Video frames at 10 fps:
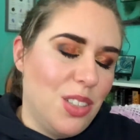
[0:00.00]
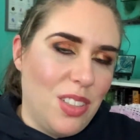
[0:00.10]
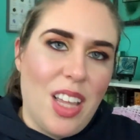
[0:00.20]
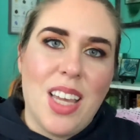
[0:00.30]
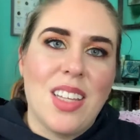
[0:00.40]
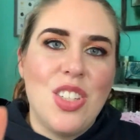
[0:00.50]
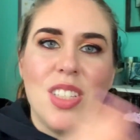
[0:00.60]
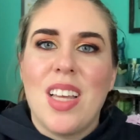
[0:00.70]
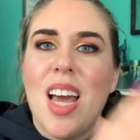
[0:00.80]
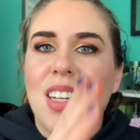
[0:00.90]
like,
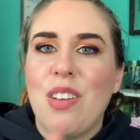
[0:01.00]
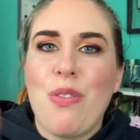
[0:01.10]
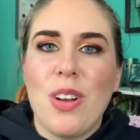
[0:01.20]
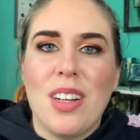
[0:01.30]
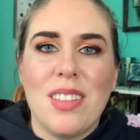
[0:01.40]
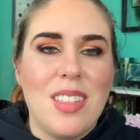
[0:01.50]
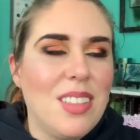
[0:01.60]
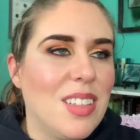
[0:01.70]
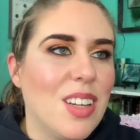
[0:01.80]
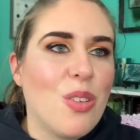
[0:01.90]
she's got different
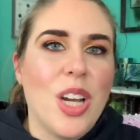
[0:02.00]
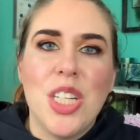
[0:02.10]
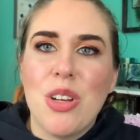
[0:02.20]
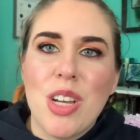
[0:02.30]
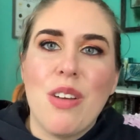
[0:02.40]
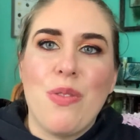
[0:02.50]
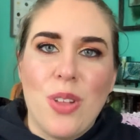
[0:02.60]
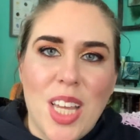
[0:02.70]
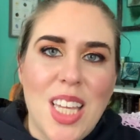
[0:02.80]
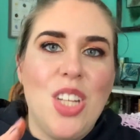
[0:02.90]
criteria for,
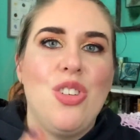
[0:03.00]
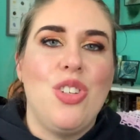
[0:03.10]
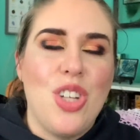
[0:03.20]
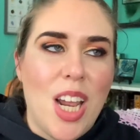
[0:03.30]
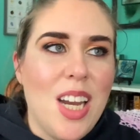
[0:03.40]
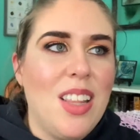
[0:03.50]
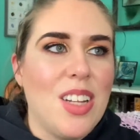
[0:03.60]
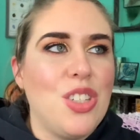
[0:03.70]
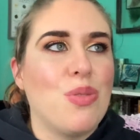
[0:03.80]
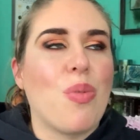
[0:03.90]
like, each shade
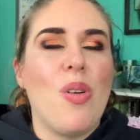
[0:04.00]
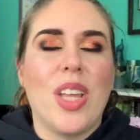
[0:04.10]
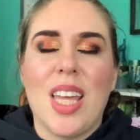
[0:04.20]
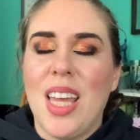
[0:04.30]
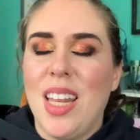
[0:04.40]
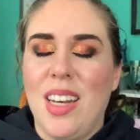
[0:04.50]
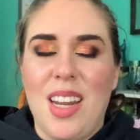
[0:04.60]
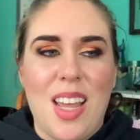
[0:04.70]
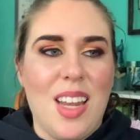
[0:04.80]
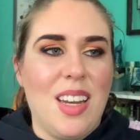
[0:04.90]
that she's rolling in,
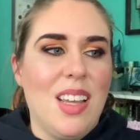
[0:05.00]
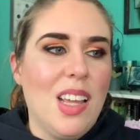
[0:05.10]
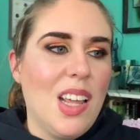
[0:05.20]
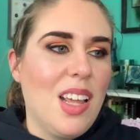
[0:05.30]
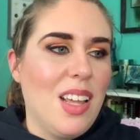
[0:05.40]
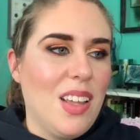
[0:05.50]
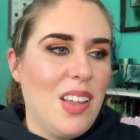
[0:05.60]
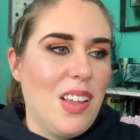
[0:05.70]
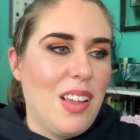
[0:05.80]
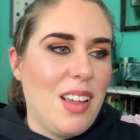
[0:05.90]
and
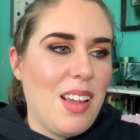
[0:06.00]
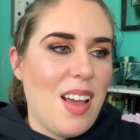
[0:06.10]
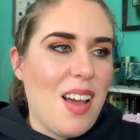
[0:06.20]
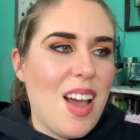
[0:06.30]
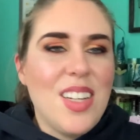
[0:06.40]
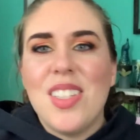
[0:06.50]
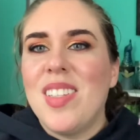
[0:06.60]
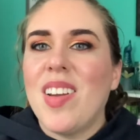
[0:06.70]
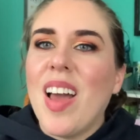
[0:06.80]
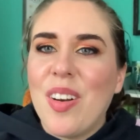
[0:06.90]
I
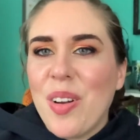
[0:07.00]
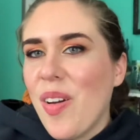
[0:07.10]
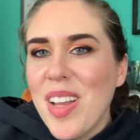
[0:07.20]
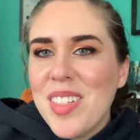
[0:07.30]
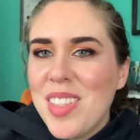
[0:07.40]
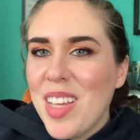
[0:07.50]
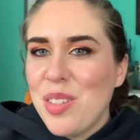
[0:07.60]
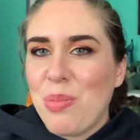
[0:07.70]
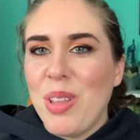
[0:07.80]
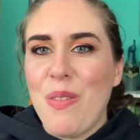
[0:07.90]
just think
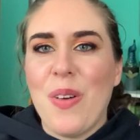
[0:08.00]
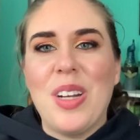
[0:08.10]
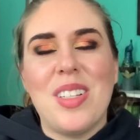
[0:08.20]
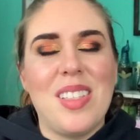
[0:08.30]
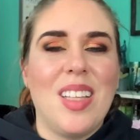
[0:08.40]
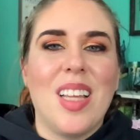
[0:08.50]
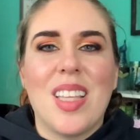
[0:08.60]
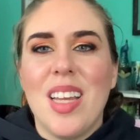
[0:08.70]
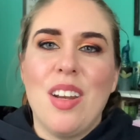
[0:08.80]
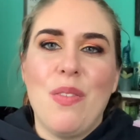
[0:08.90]
it's really fun to see, like,
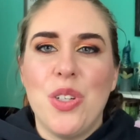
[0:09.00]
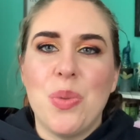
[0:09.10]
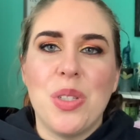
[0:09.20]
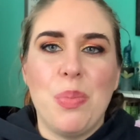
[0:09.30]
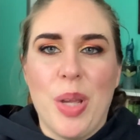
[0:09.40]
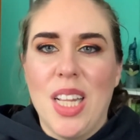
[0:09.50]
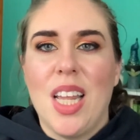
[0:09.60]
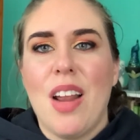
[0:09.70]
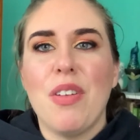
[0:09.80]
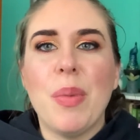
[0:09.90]
the individual spin
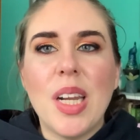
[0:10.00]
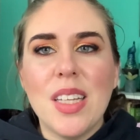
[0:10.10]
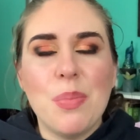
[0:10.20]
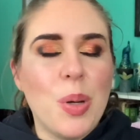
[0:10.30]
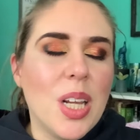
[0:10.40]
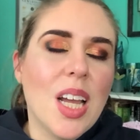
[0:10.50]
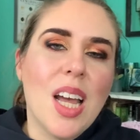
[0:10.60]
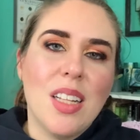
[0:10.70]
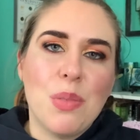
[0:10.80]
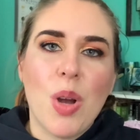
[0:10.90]
that everybody is putting
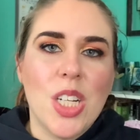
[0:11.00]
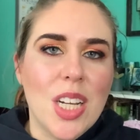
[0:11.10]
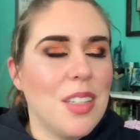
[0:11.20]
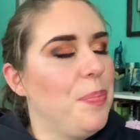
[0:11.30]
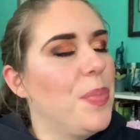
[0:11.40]
on this project.